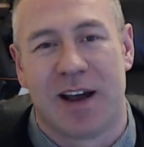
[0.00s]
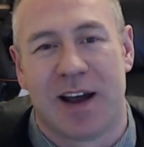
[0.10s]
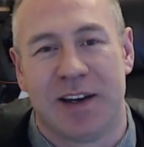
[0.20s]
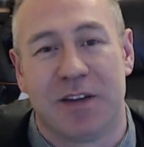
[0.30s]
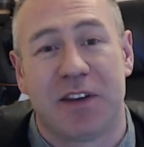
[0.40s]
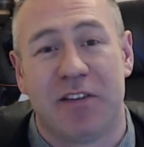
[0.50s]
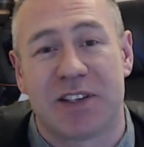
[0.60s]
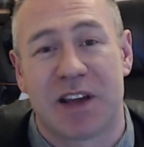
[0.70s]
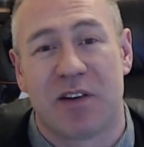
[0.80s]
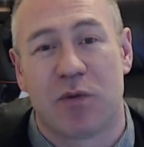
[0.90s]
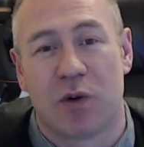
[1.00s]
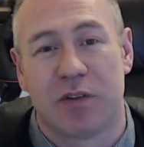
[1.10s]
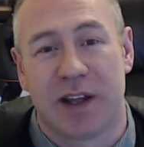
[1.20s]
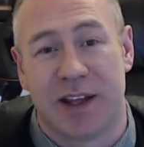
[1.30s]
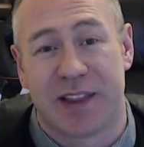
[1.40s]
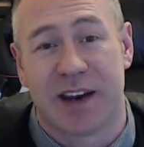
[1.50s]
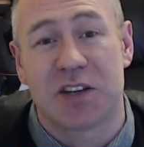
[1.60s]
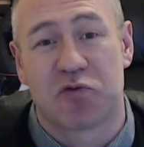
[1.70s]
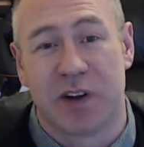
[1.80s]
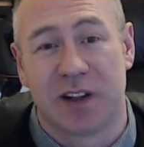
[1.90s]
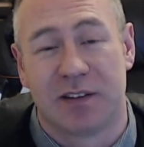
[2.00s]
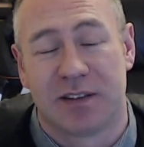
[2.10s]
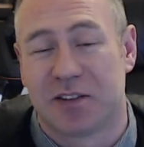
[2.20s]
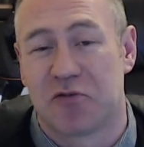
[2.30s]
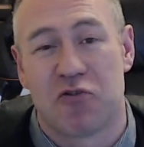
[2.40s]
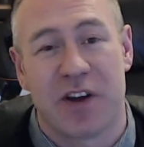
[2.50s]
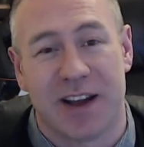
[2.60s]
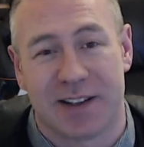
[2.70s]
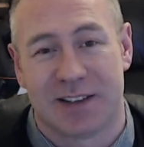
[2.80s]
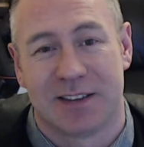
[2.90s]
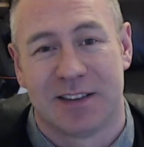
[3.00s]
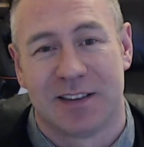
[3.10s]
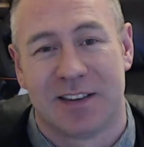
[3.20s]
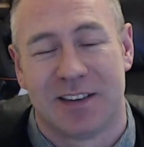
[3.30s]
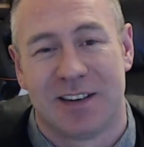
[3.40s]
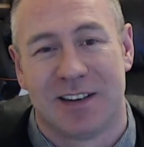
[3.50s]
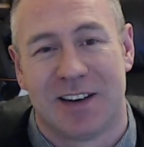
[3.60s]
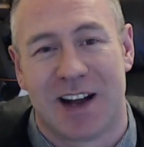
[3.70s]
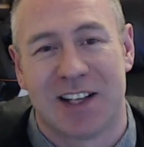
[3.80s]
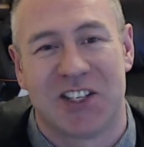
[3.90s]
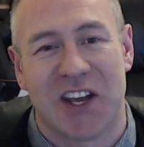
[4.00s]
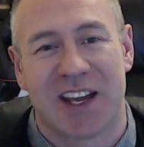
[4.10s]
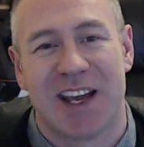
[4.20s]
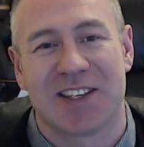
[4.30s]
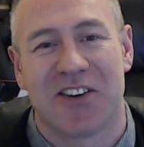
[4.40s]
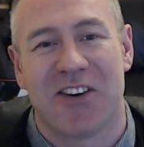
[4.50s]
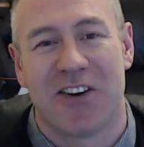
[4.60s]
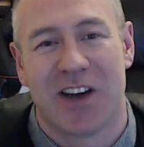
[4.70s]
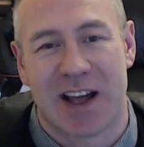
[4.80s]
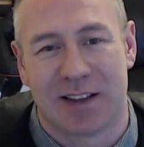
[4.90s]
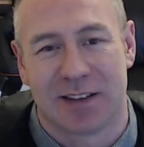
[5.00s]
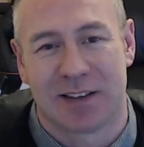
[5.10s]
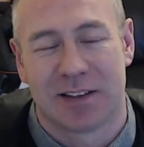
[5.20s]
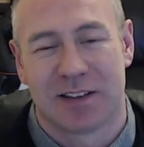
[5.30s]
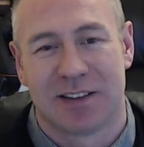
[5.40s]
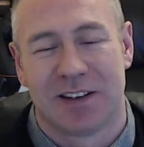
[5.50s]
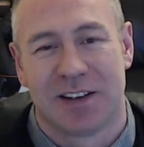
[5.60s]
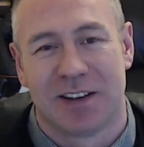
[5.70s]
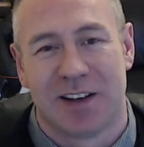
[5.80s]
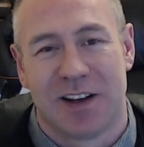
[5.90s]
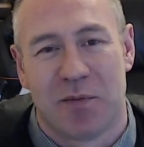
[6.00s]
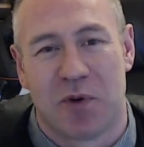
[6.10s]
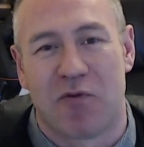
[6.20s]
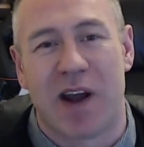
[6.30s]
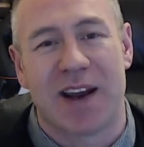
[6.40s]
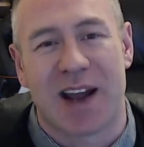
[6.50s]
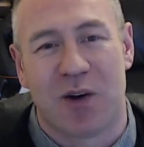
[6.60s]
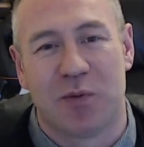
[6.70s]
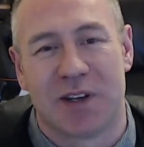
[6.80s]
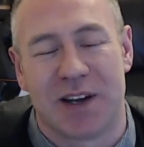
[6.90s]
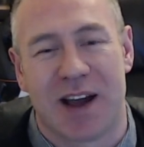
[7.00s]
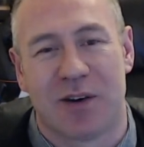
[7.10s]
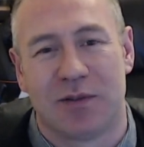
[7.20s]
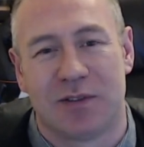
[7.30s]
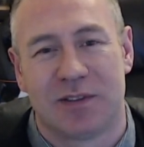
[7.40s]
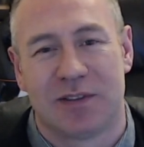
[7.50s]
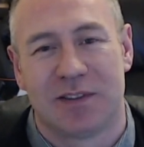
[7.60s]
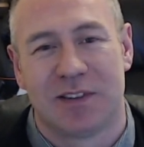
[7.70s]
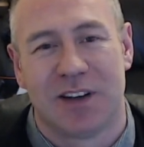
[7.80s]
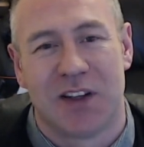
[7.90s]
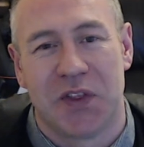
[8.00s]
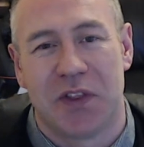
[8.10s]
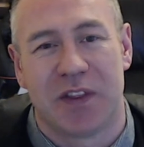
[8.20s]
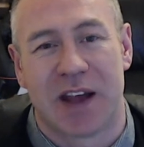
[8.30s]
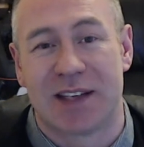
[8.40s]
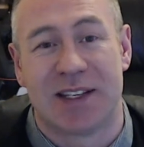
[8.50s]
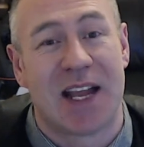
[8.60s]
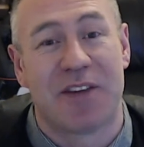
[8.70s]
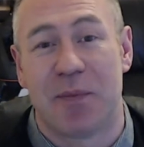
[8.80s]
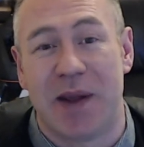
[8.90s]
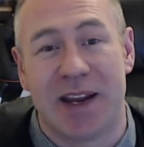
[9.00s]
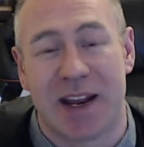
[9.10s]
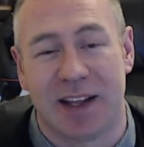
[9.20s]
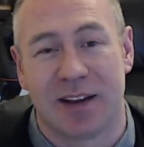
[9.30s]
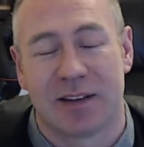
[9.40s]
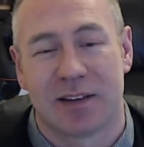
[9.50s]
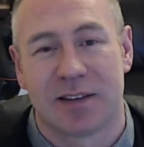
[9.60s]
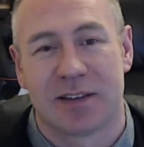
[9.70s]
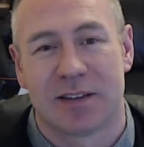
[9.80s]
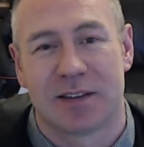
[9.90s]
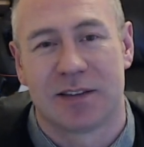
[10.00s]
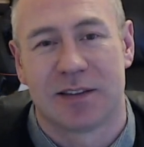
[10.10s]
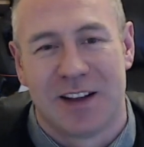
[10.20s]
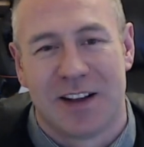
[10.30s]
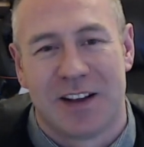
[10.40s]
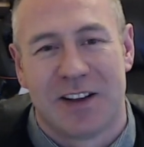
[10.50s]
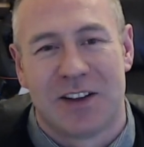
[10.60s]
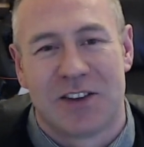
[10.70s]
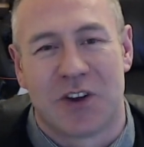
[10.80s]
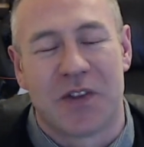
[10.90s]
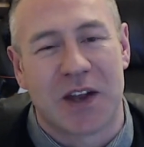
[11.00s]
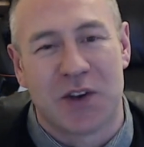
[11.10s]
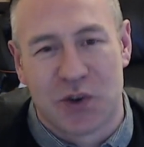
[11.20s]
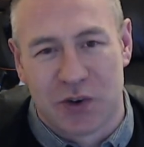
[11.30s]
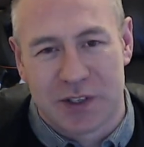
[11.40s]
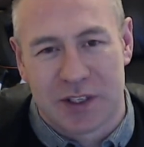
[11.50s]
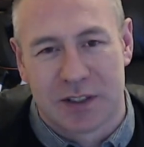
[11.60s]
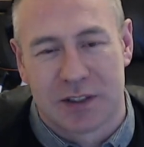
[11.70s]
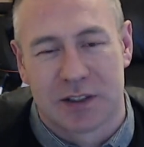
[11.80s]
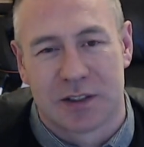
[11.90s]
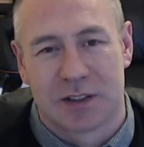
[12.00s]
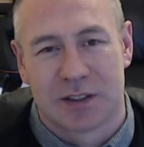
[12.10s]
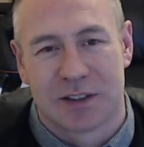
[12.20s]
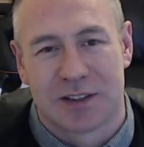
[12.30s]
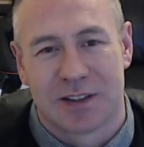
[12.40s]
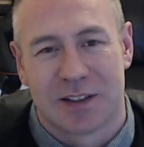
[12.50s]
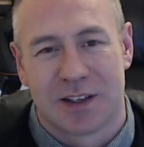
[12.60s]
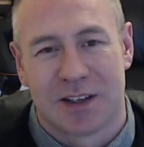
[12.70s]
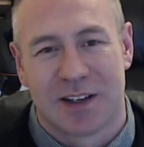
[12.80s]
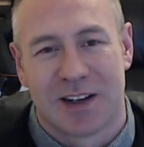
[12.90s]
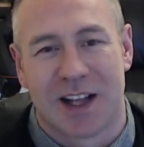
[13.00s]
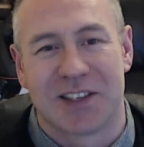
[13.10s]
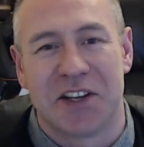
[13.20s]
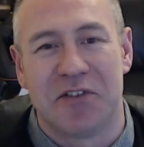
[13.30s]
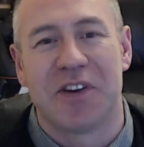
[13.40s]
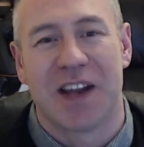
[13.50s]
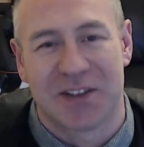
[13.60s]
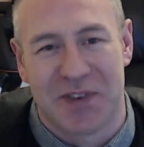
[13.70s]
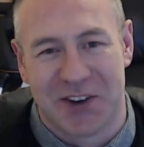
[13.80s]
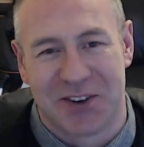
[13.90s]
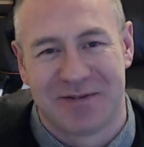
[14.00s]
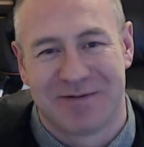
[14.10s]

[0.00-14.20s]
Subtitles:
And if there is ever one that is real, great. I'll shake his or her hand. But right now, up to now, there has never been any. So on that note, I'll see you in the next video.